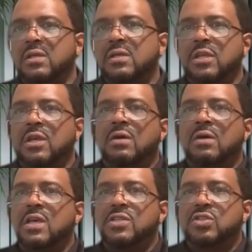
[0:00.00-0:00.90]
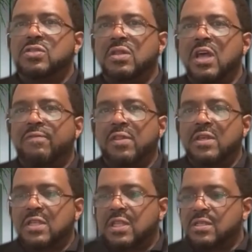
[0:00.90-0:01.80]
You know, it's just love for
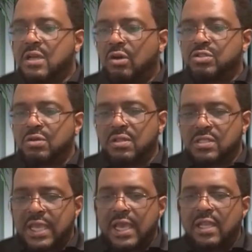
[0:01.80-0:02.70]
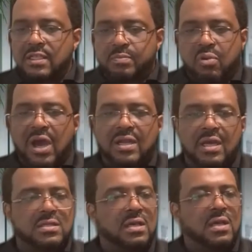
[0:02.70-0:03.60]
this culture, this
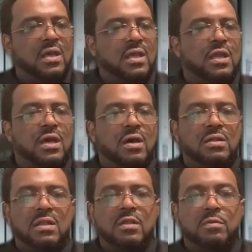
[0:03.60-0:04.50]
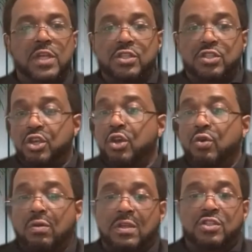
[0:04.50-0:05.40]
product. You know, these
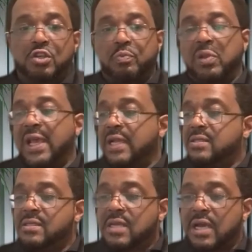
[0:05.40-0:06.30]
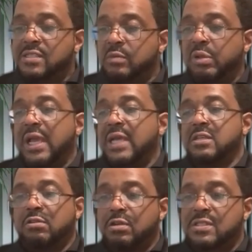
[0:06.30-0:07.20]
two plants, these cousin plants
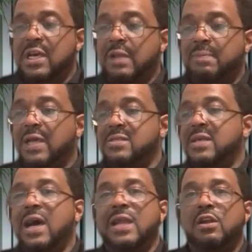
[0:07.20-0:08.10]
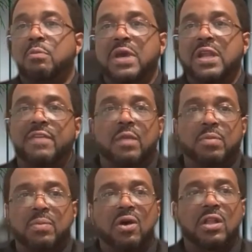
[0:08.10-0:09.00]
that grow side by side and are benefiting
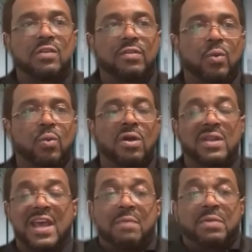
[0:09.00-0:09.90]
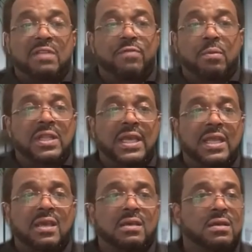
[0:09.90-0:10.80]
people all over the world and have been for
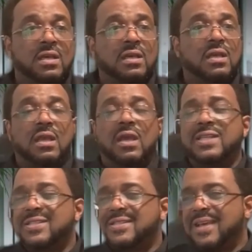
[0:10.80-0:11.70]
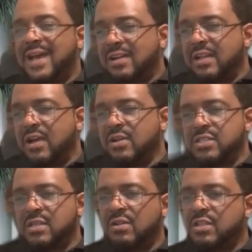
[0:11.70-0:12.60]
millennia. You know, it's just, I don't know,
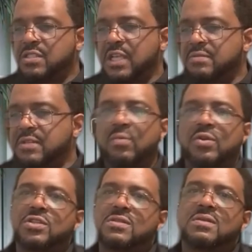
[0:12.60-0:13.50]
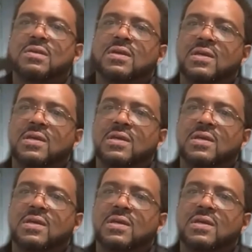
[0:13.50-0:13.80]
just all just seems like we're just